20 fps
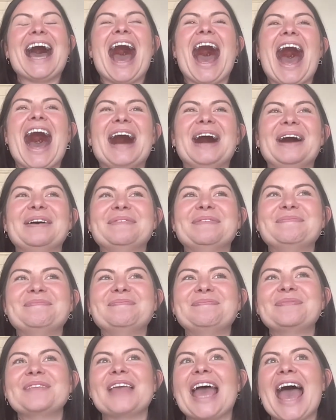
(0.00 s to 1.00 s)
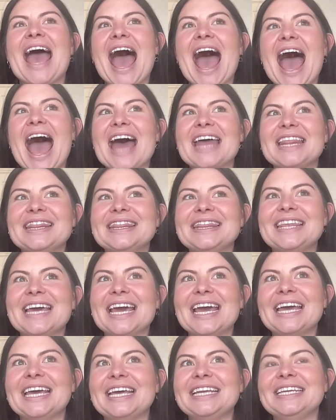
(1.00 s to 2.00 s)
Um, and
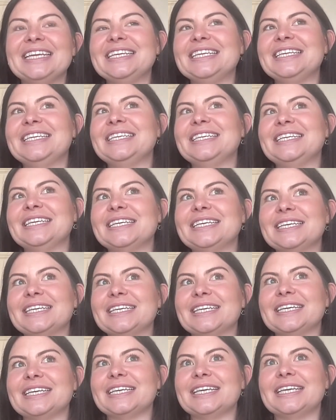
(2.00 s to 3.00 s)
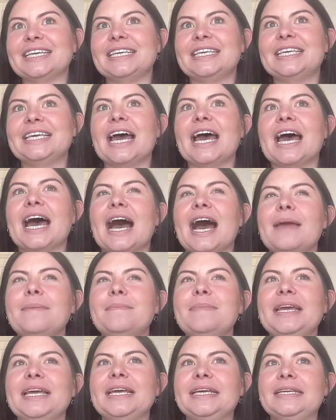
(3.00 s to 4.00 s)
then yeah, I
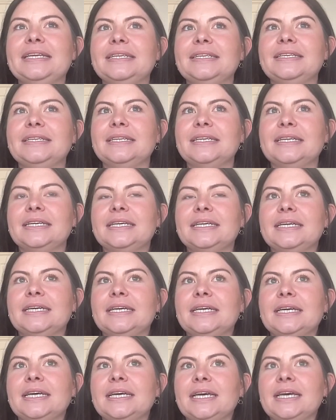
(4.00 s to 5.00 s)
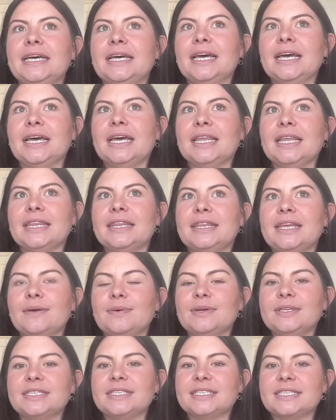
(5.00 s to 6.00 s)
mean, there
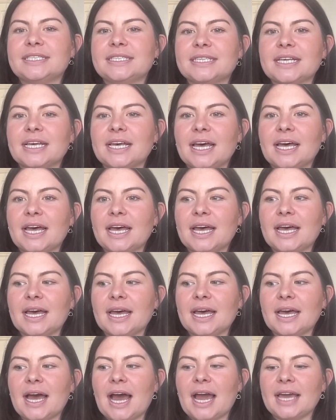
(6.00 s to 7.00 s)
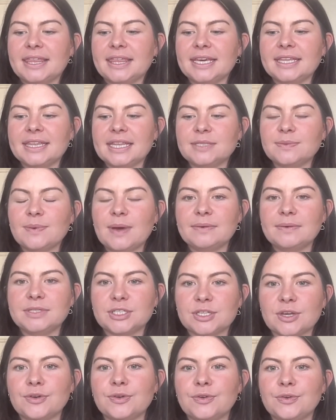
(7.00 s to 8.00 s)
was I think that's why I was
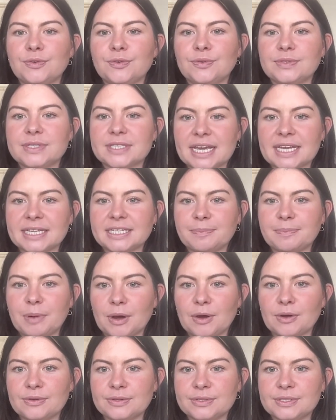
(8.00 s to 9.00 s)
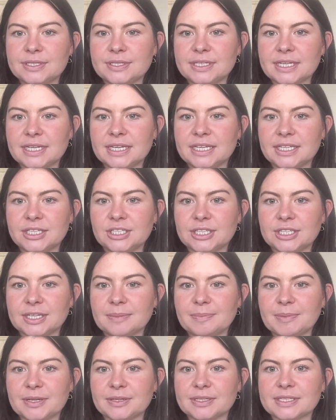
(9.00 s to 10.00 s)
so scared to post
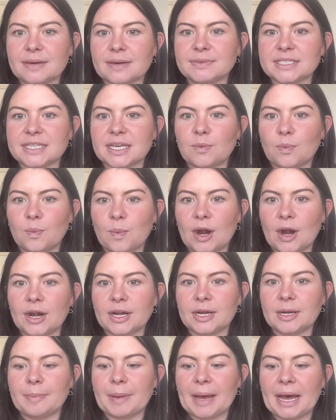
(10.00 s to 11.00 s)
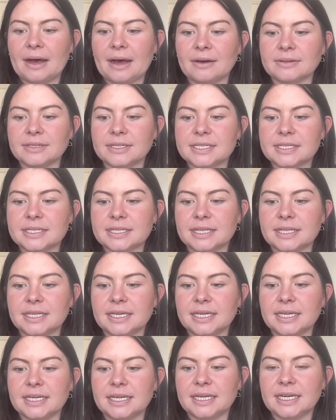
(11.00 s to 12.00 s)
initially because I was like worried about
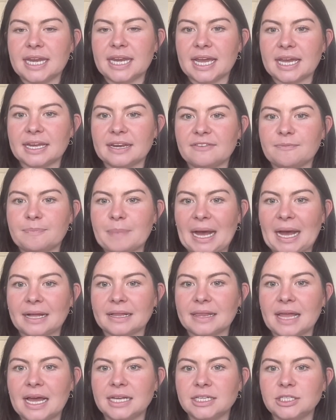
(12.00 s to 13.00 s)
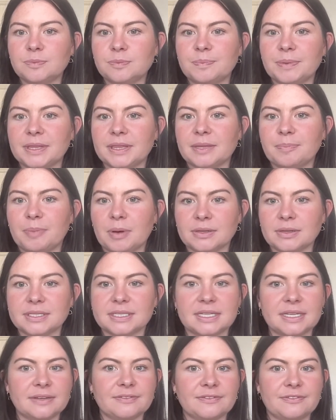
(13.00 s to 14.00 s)
the negative backlash, but the
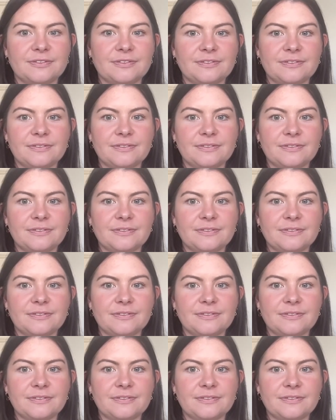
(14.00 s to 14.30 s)
positive